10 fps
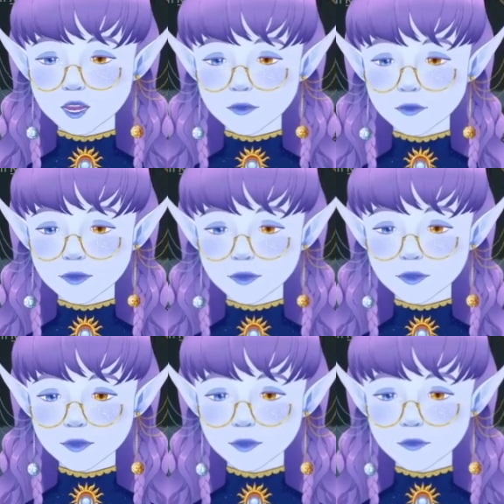
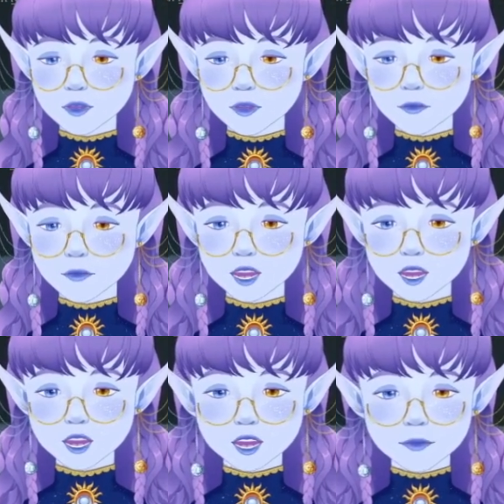this
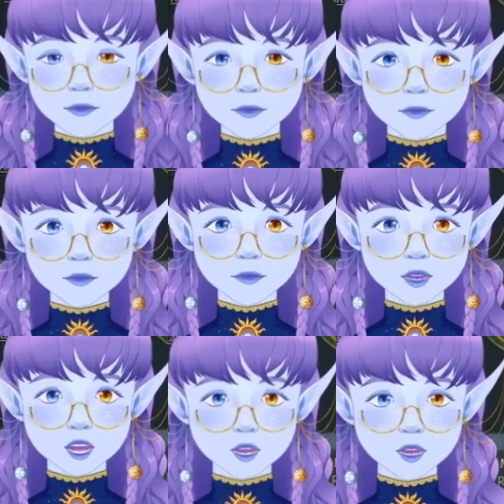Rajkumari in
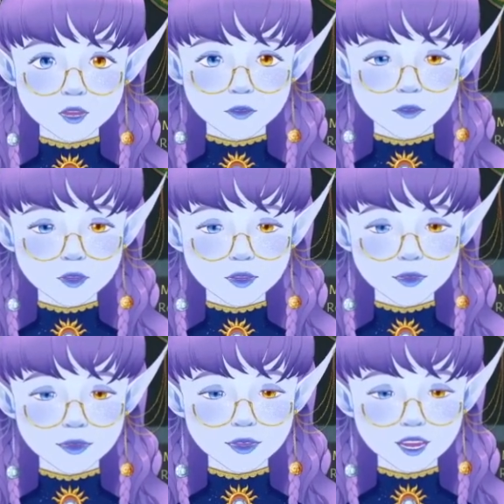our court
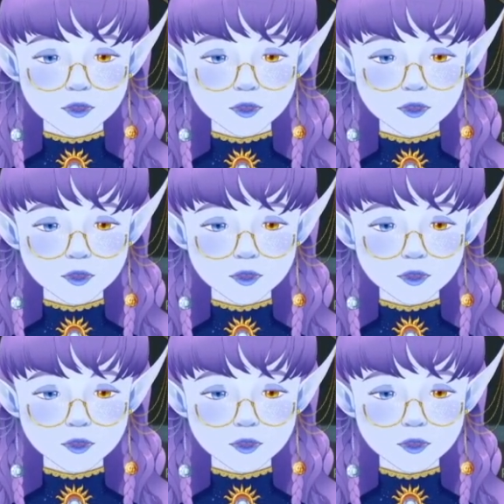instead.